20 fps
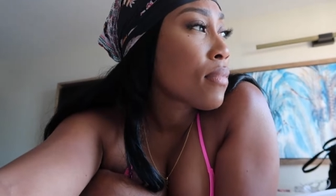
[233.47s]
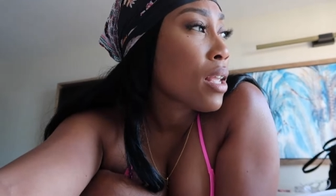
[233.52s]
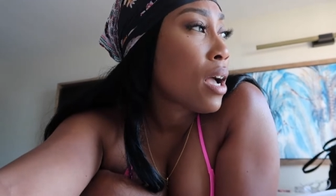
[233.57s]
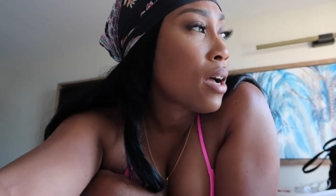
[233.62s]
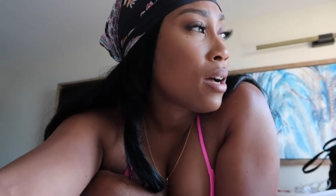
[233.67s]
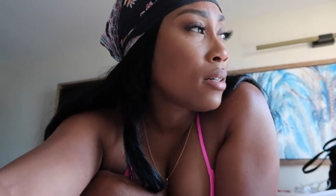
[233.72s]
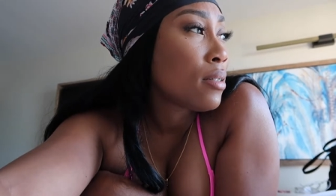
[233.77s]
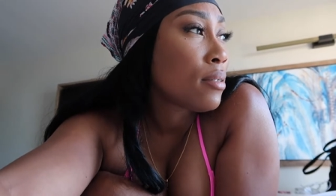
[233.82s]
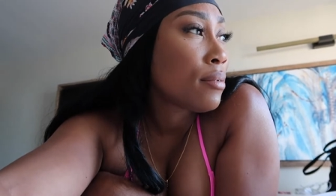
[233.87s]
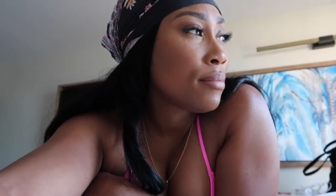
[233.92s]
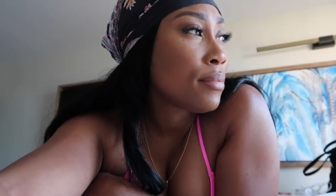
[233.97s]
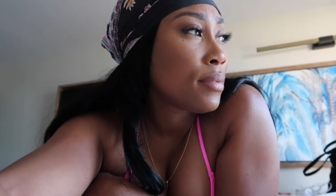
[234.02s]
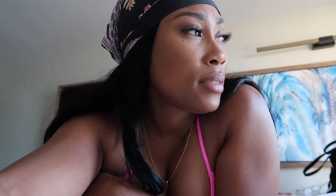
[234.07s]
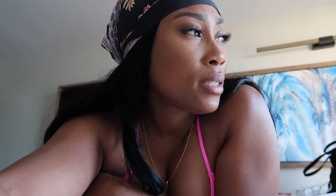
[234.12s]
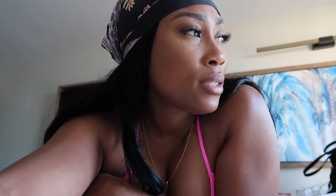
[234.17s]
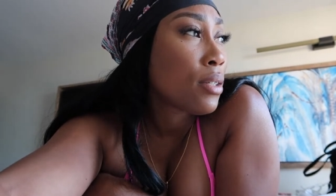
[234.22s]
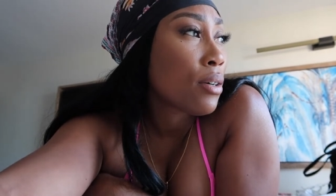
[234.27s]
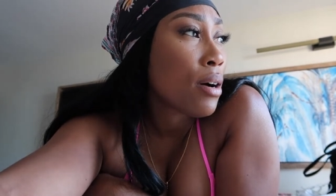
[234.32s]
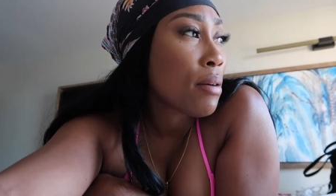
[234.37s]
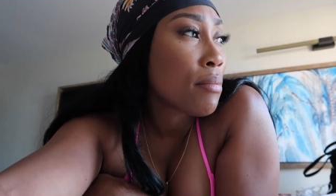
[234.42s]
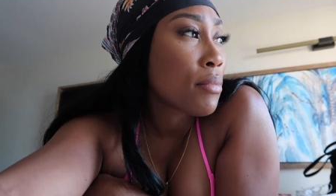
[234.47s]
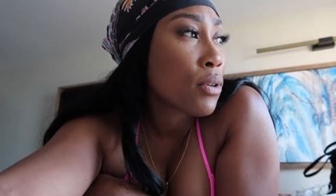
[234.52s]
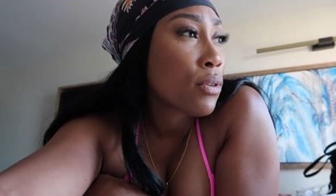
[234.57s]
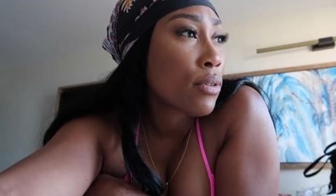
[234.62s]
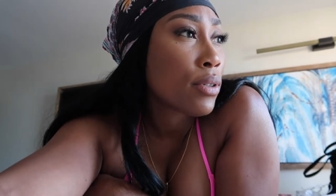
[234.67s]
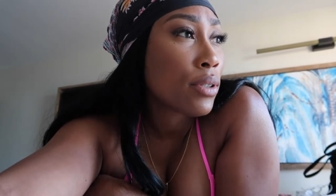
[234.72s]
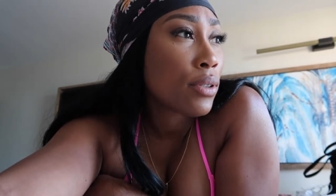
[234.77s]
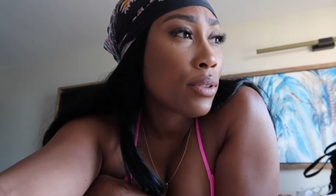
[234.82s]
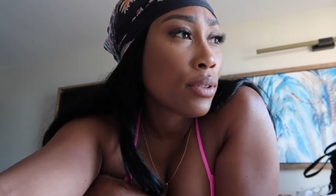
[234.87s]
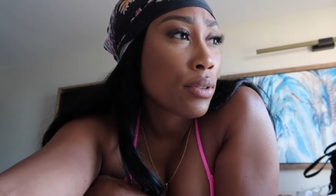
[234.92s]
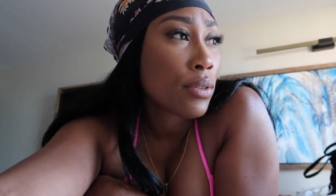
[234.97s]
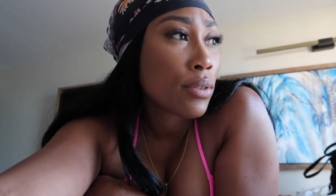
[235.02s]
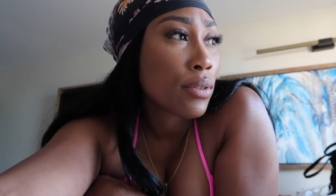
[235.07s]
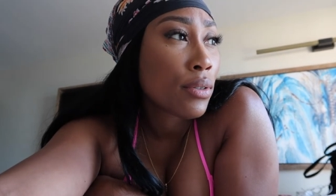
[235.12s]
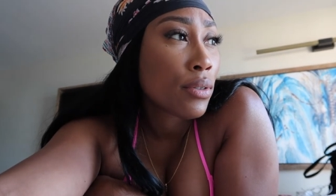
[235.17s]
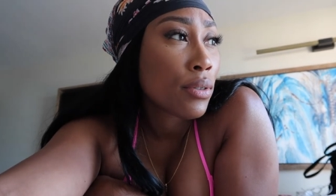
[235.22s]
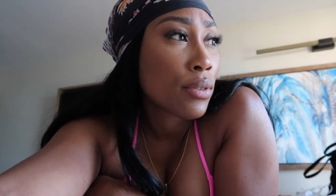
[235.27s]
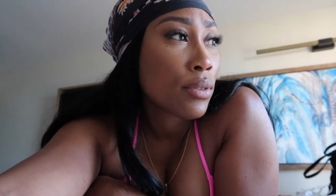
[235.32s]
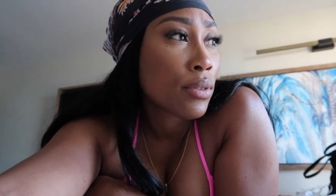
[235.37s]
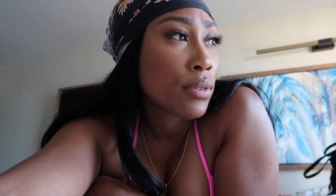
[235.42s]
So I'm going
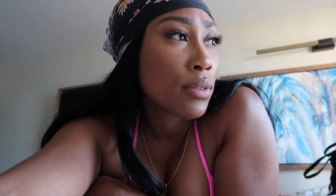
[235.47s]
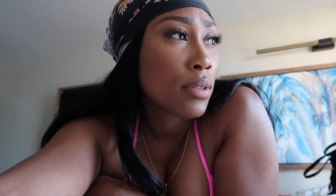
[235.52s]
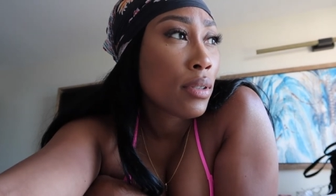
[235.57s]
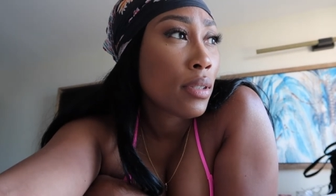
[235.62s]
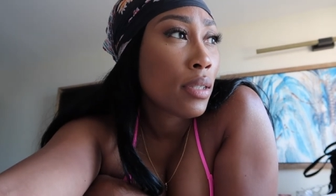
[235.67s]
to